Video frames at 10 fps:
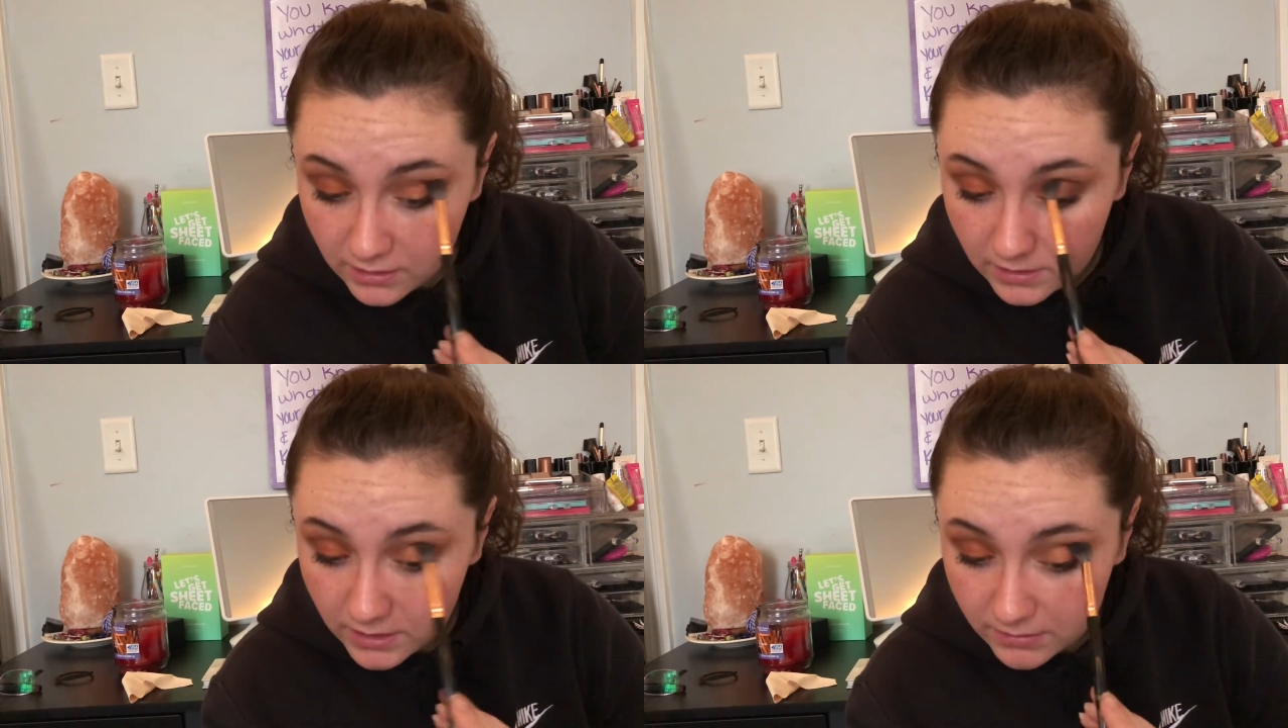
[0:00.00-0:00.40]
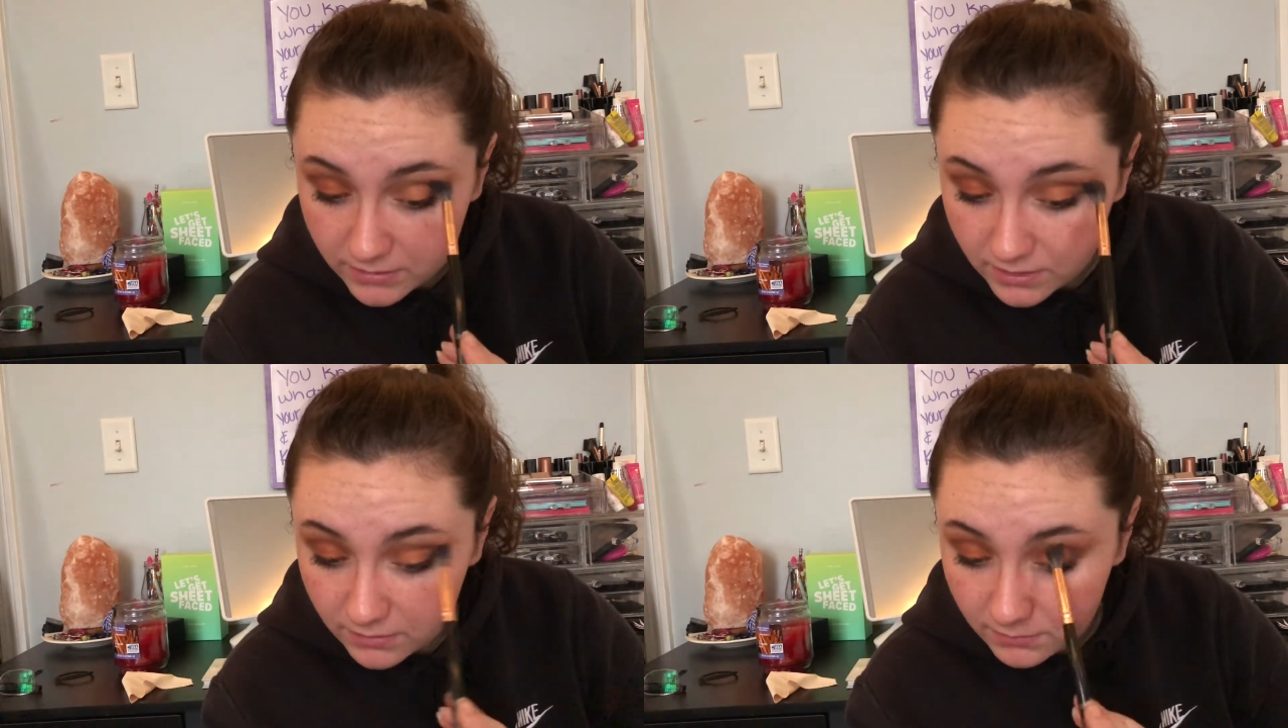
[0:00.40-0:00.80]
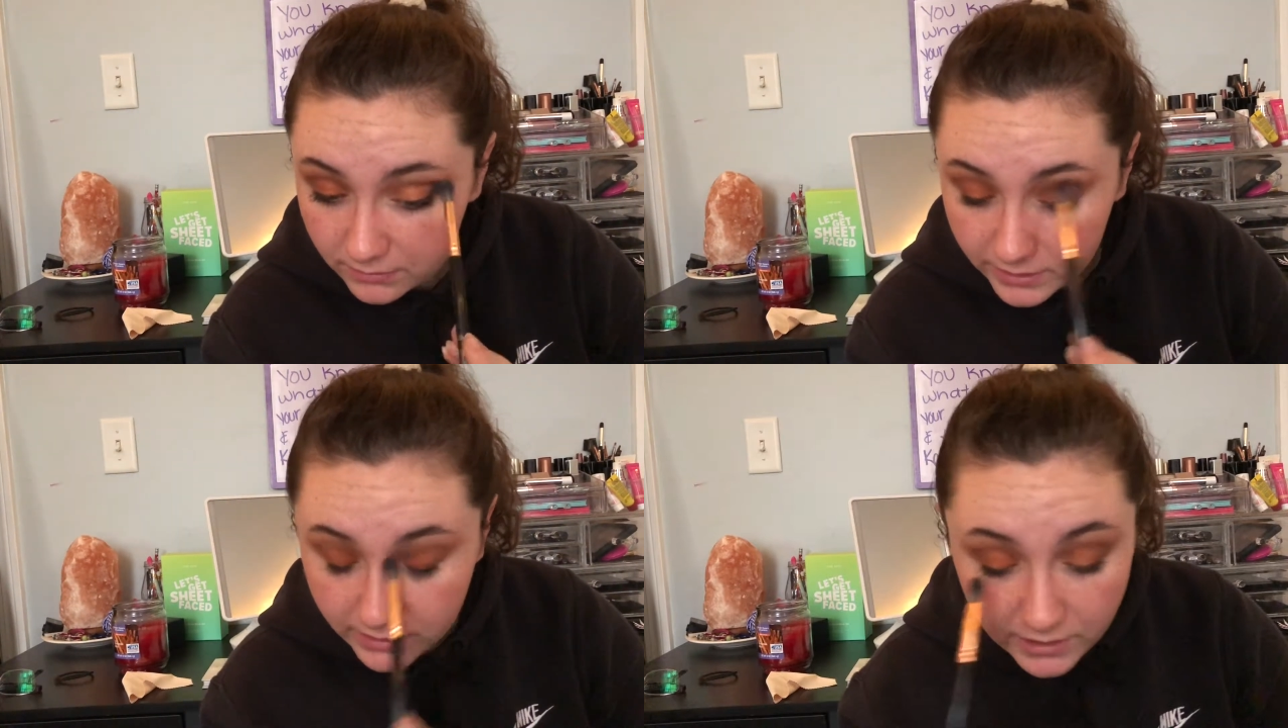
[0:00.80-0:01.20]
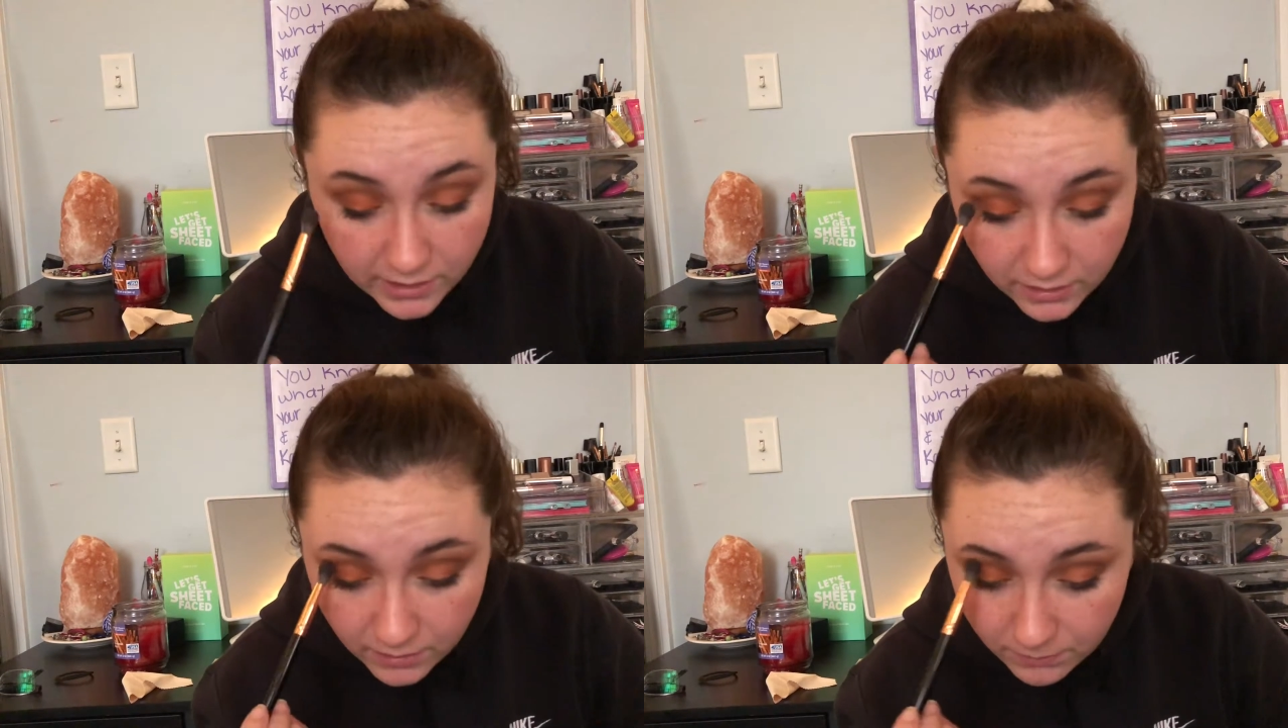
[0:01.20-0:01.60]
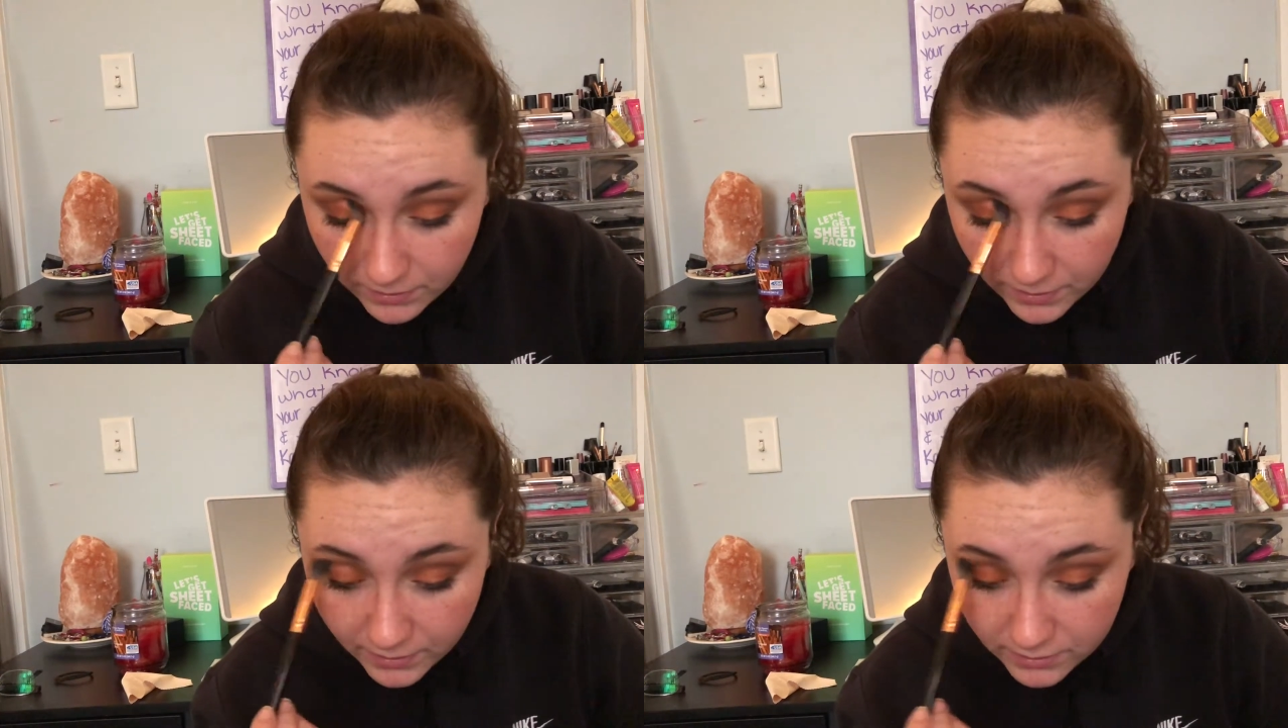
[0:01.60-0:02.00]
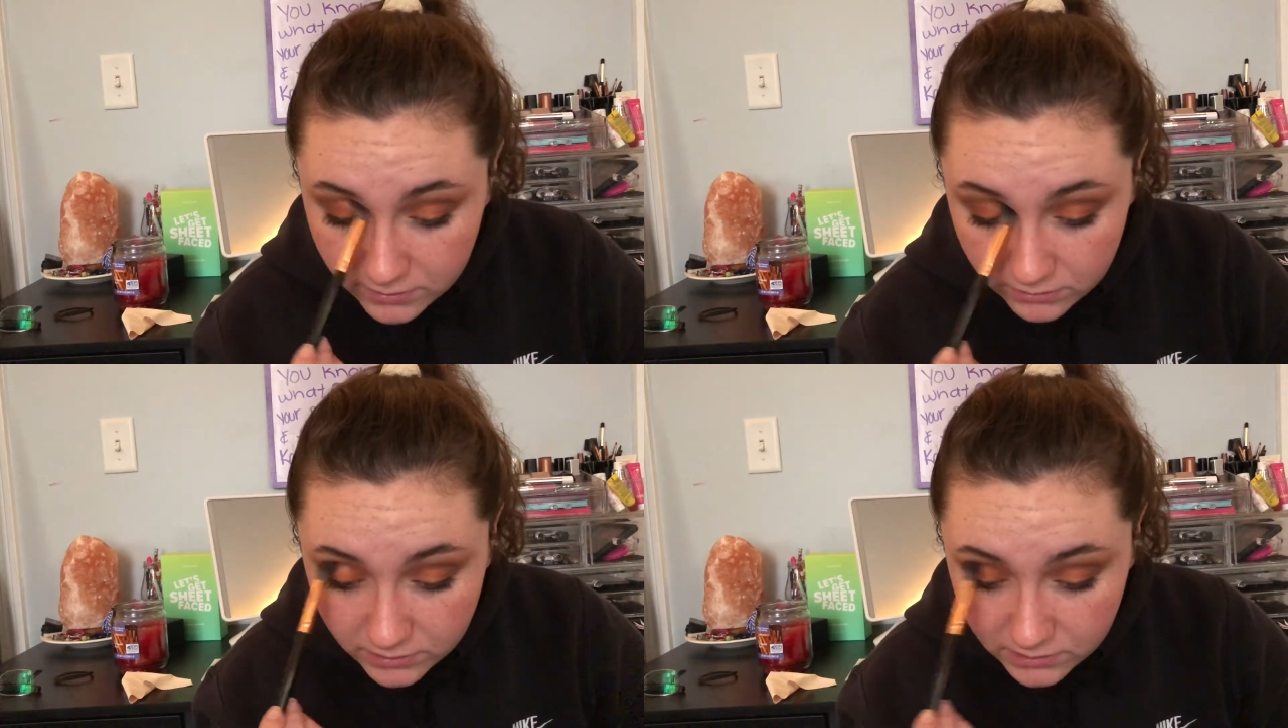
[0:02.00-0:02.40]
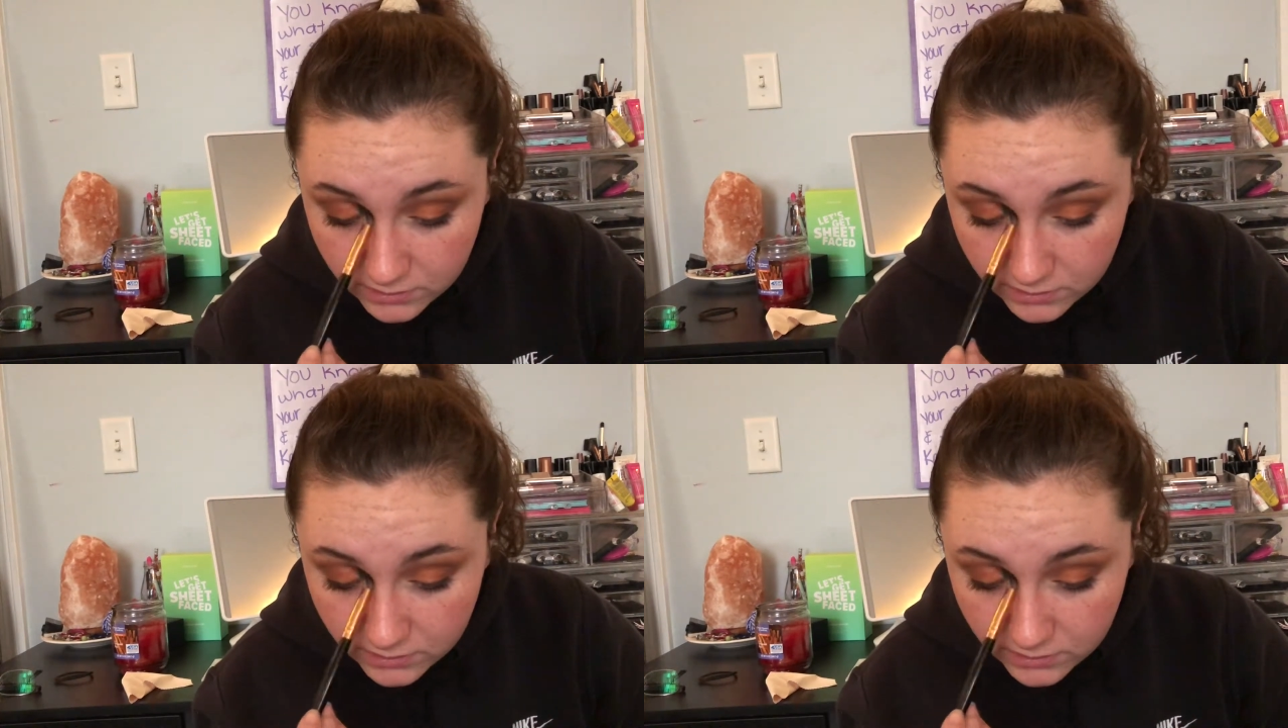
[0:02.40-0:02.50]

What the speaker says: And I'm just gonna blend that up there so it doesn't